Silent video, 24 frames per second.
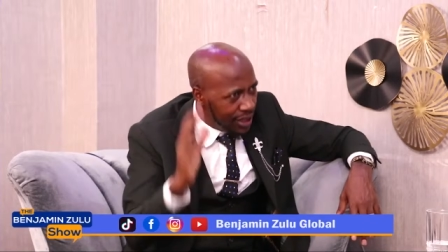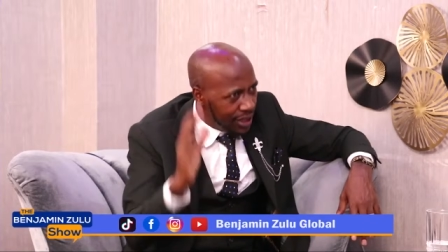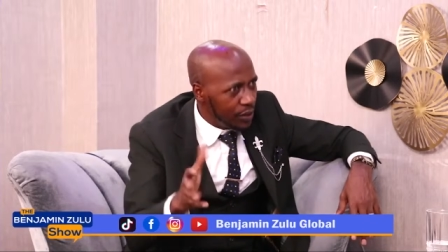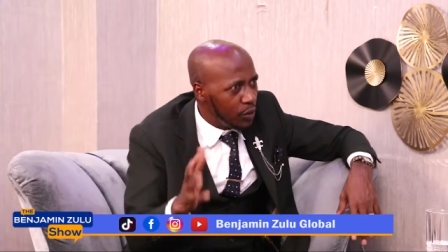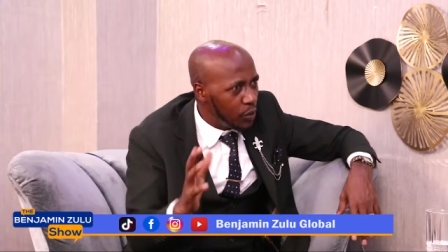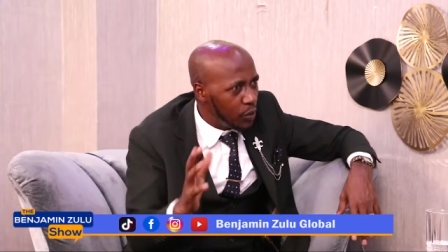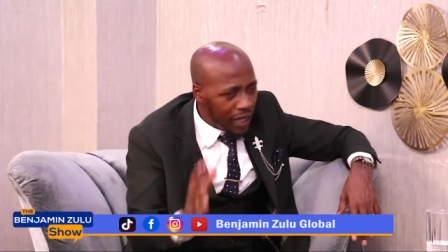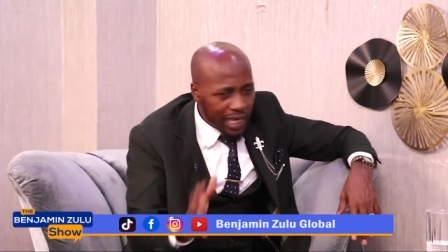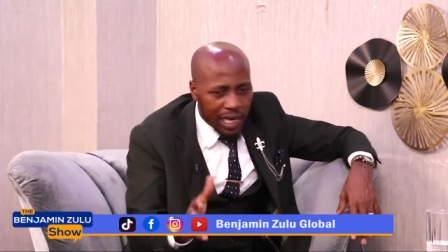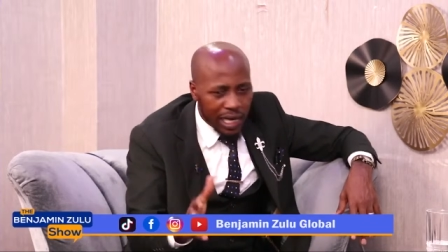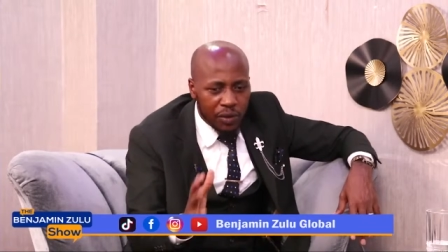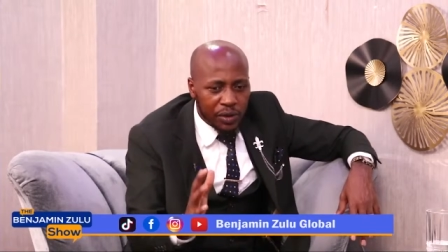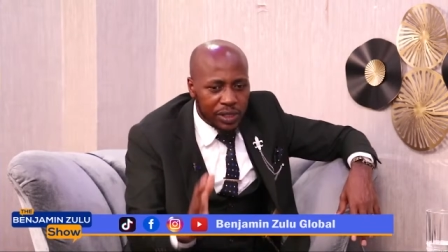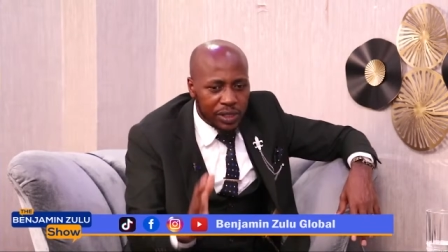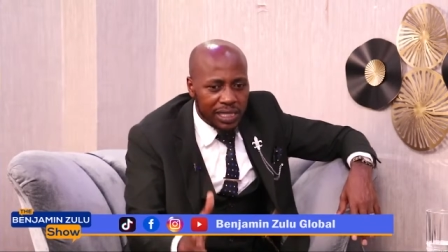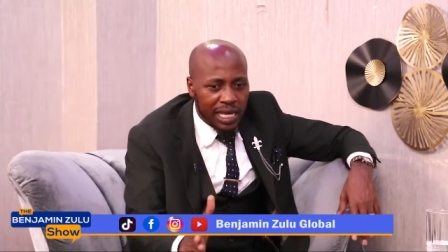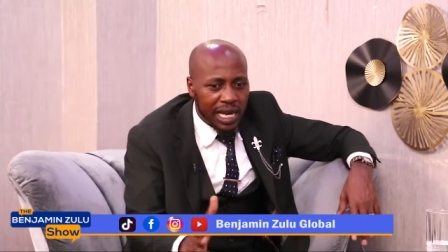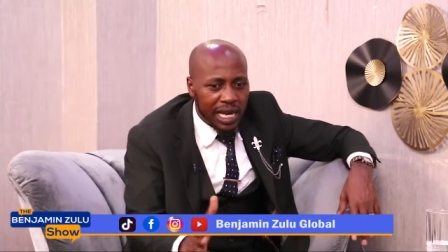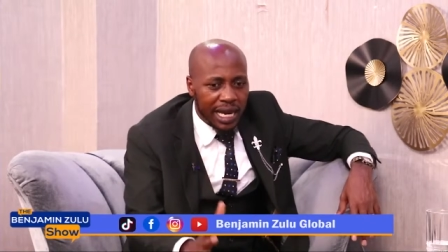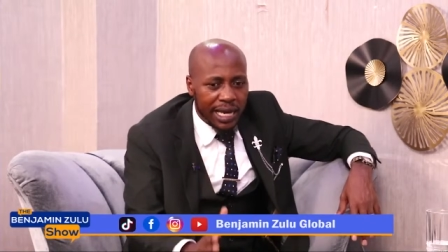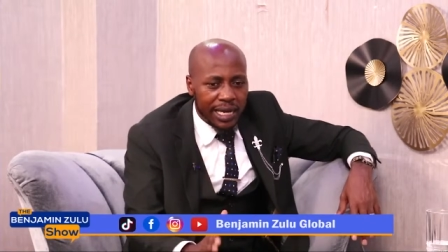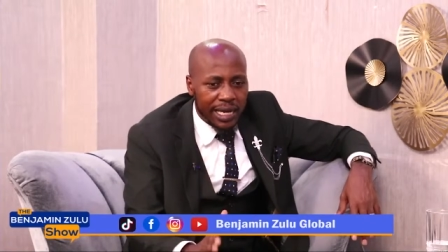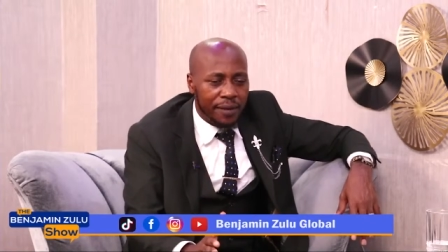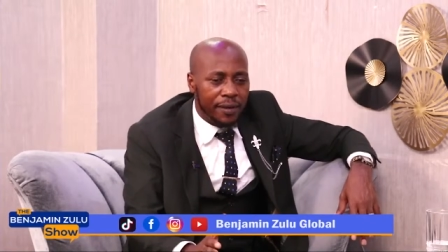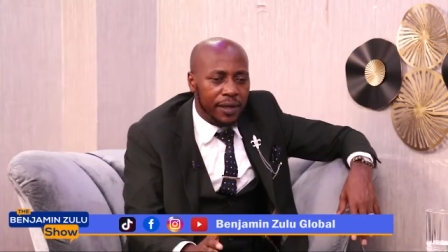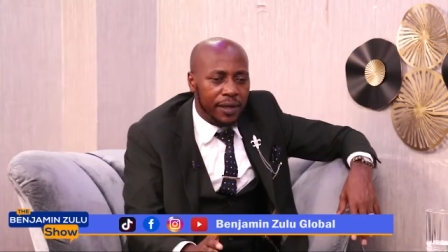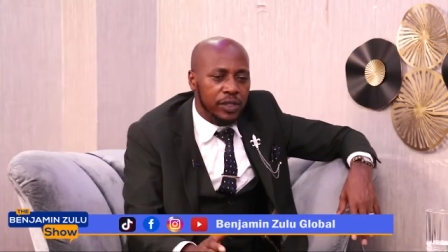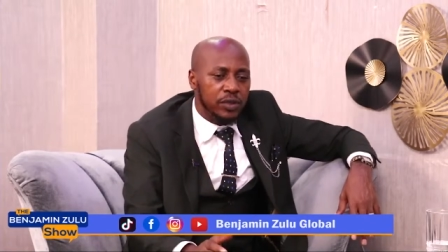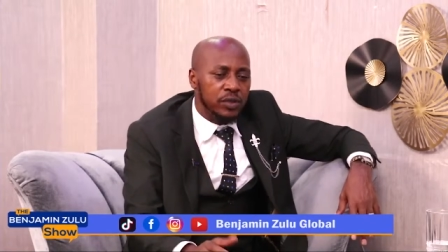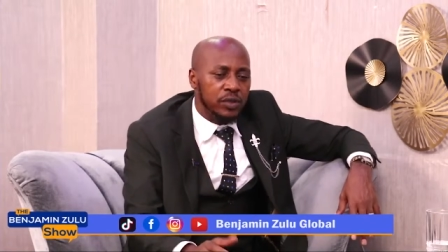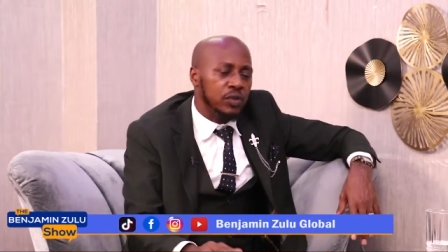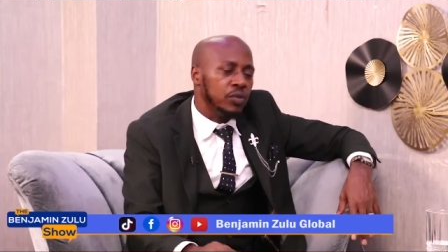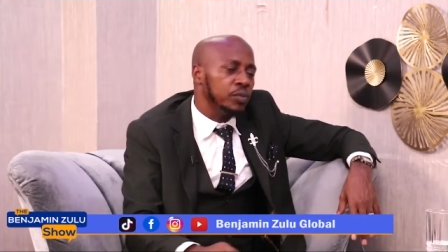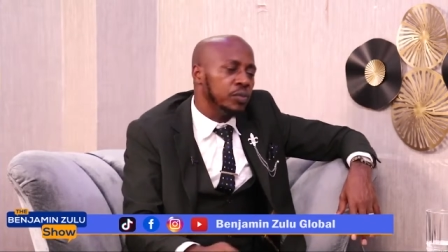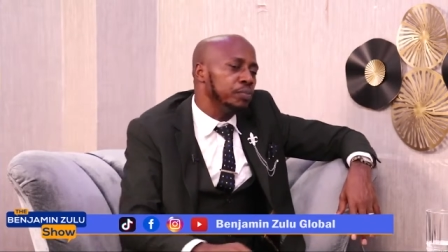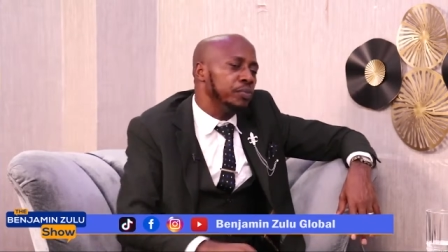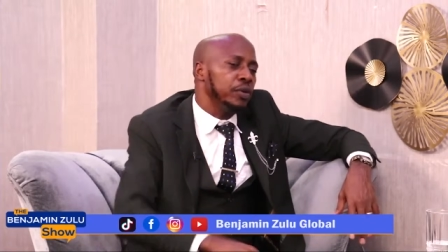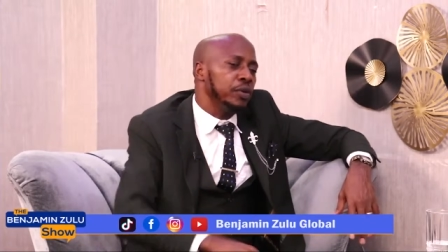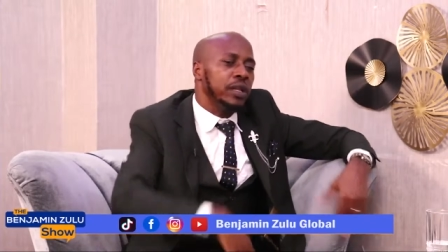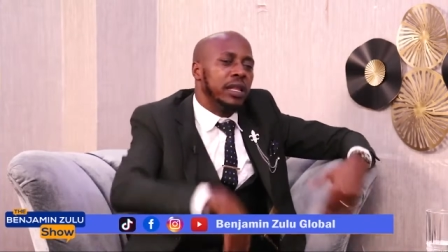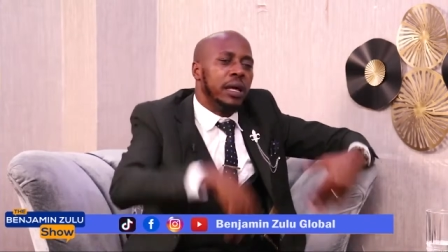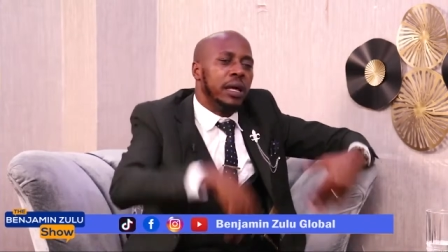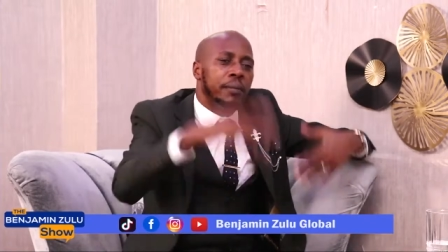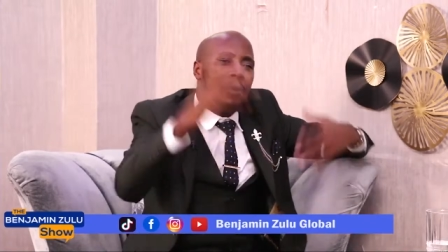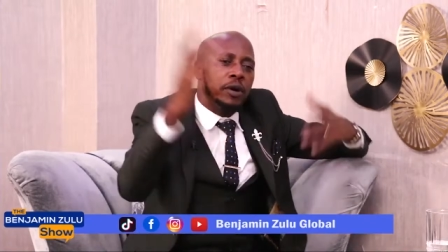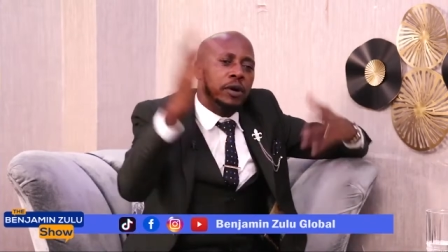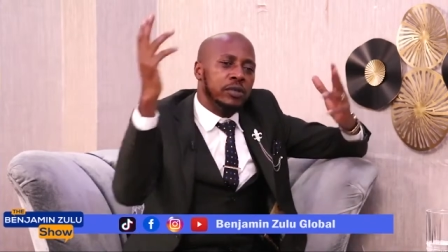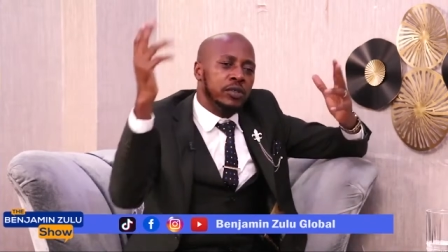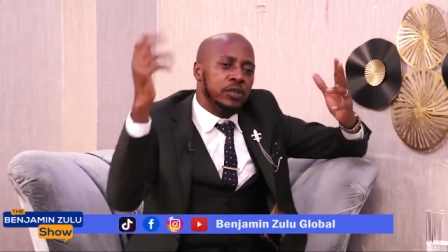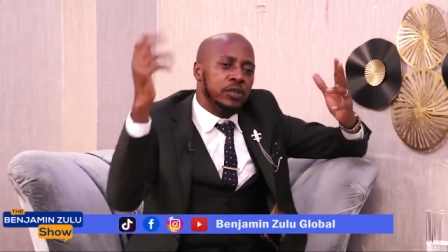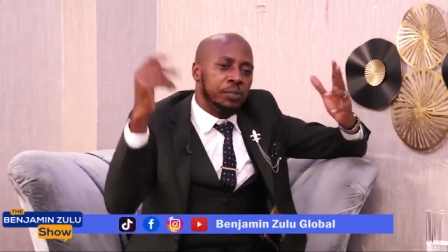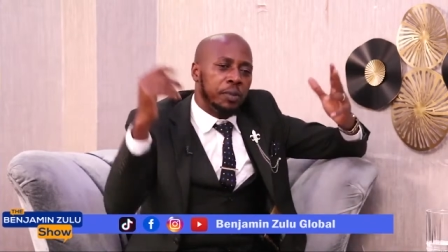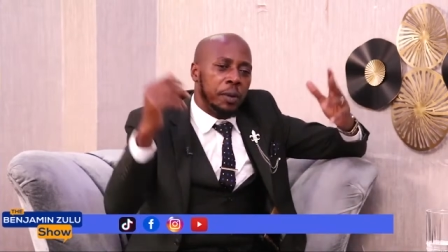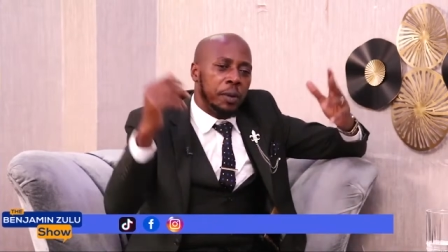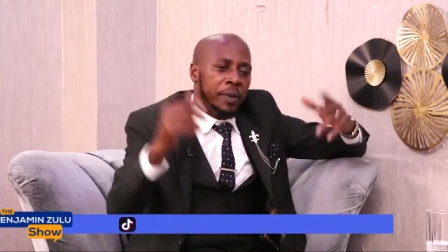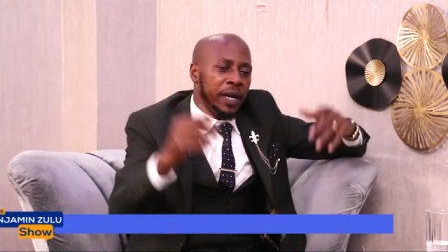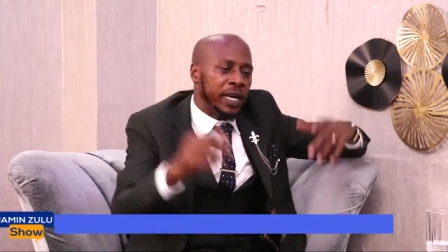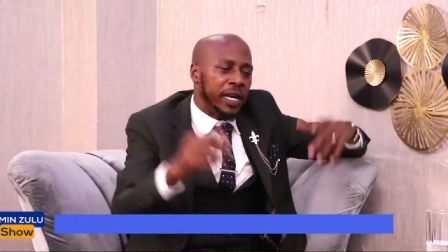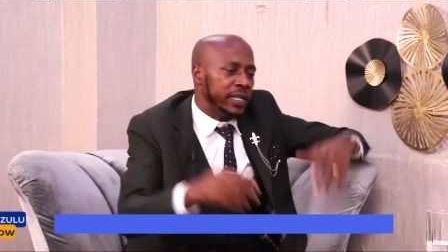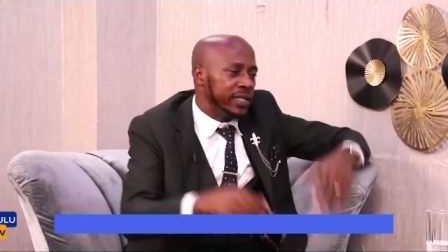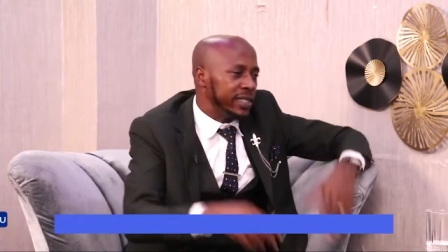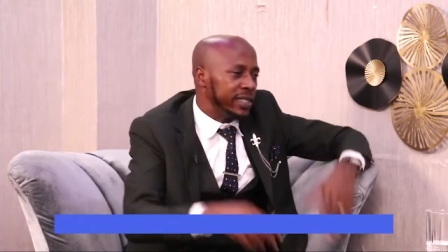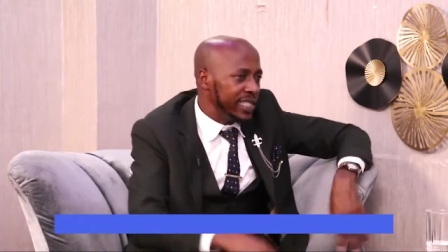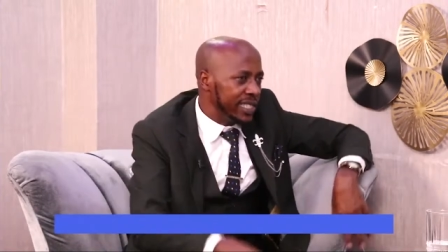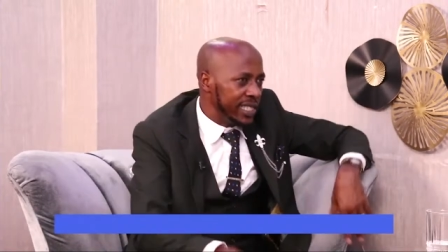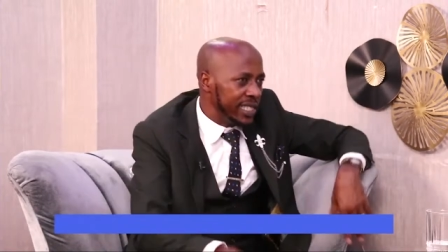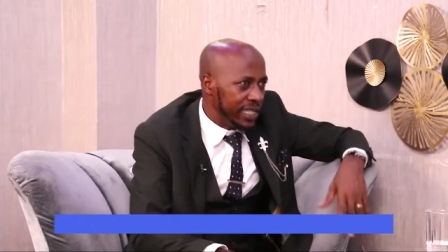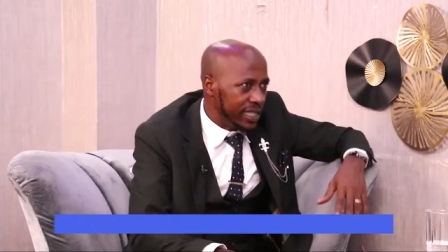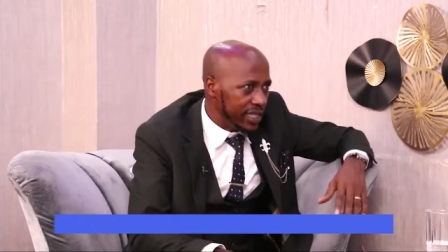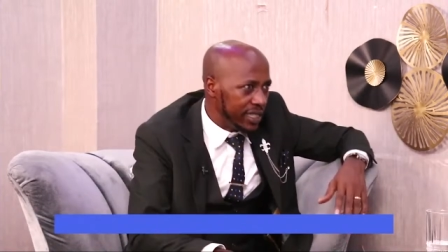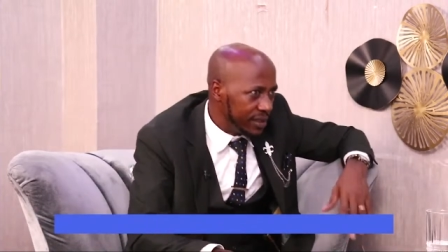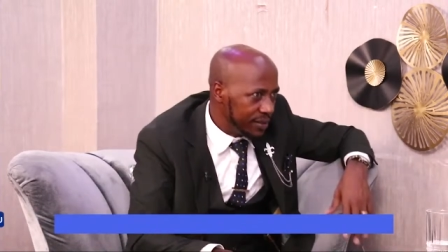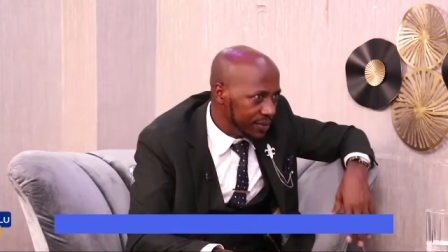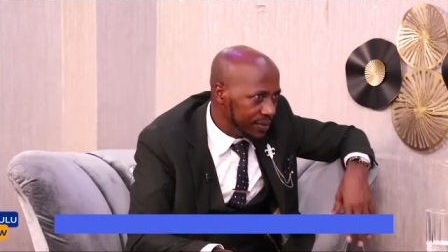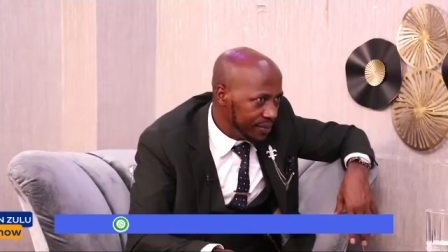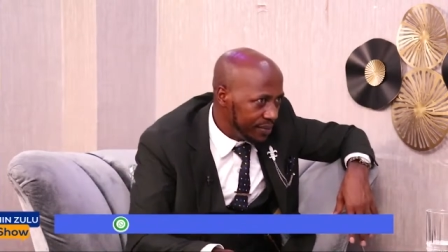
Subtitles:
When I was young, I never used to bother about supermarket receipts.